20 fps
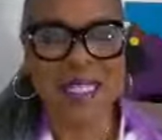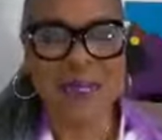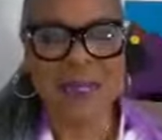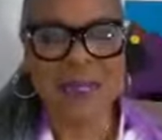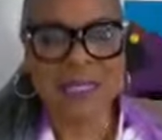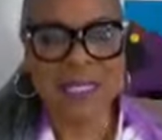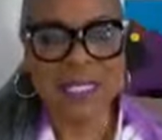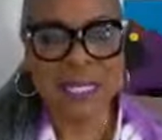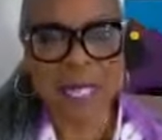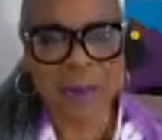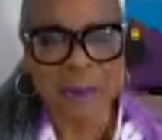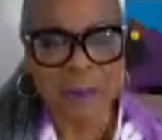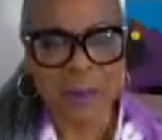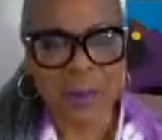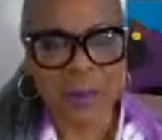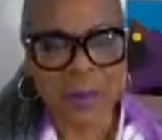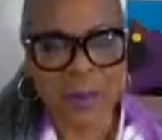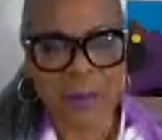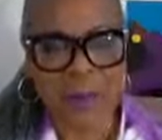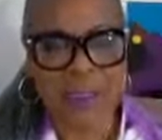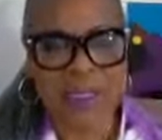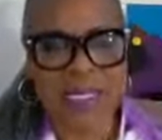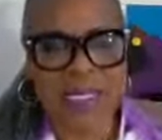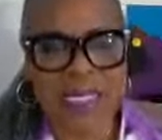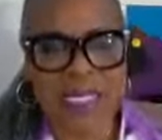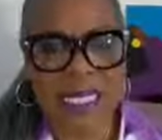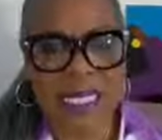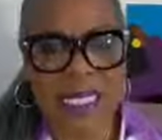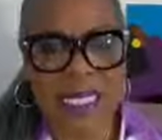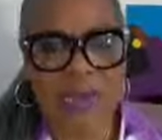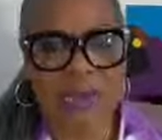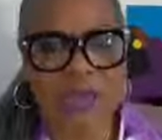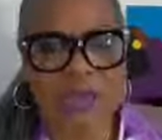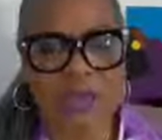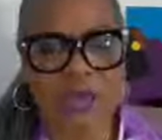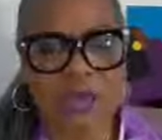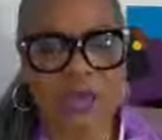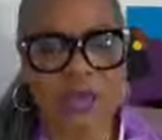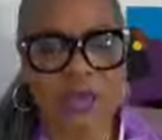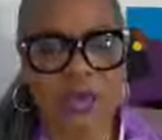But yeah, purpose keeps
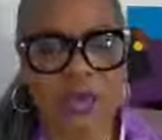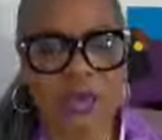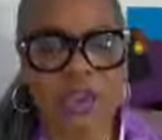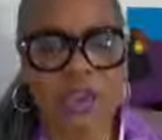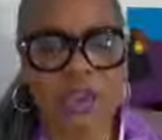you